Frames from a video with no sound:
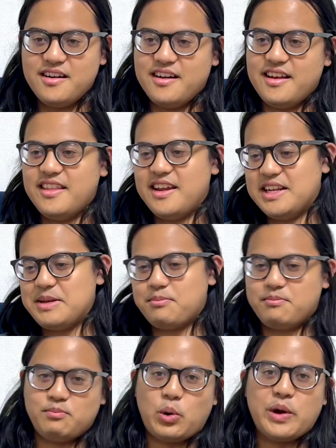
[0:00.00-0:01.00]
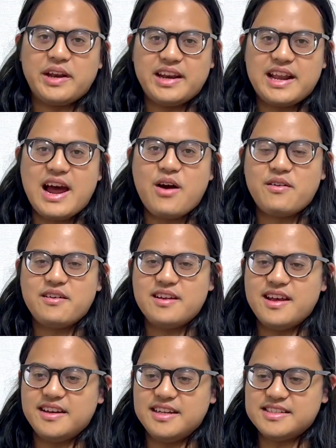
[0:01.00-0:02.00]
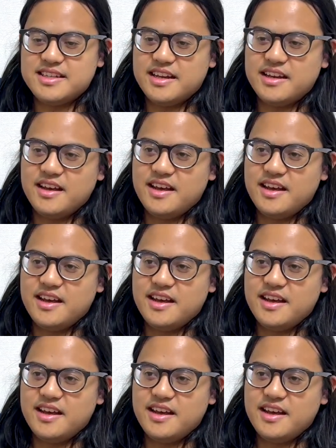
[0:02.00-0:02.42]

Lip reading: And then he pointed it out and he said